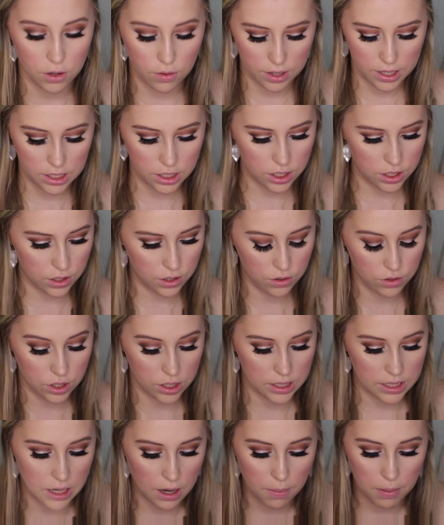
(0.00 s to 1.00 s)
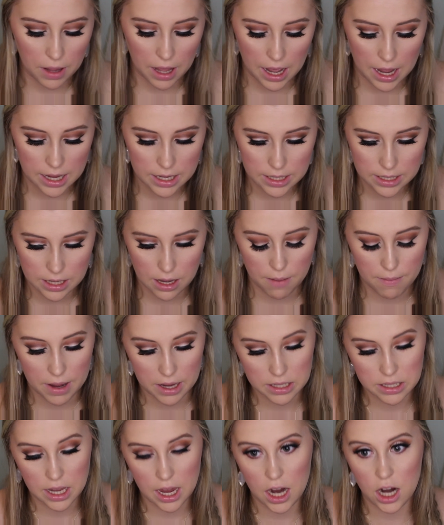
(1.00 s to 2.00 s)
going to just apply some
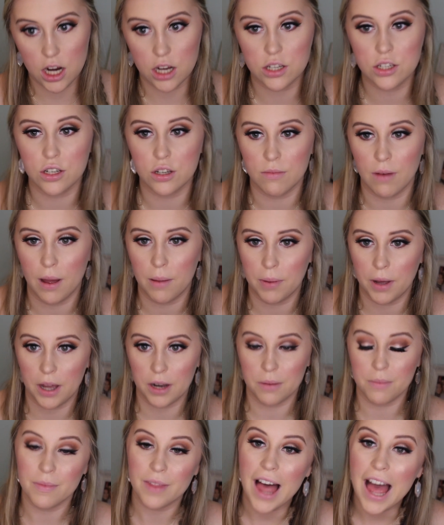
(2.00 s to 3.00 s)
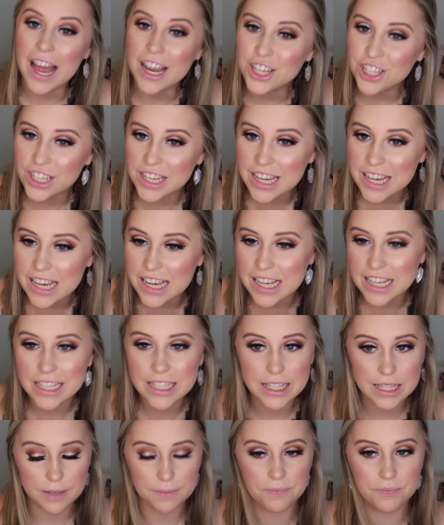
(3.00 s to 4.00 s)
mascara to my bottom
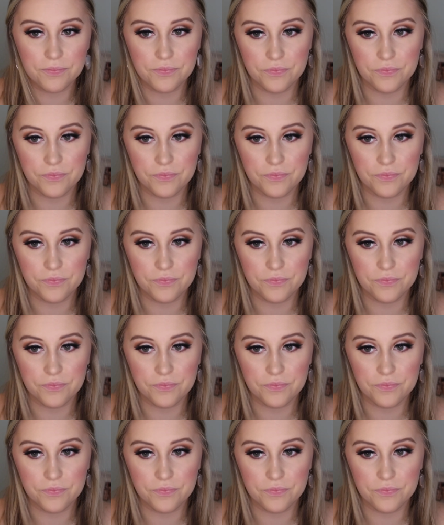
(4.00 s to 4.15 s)
lashes.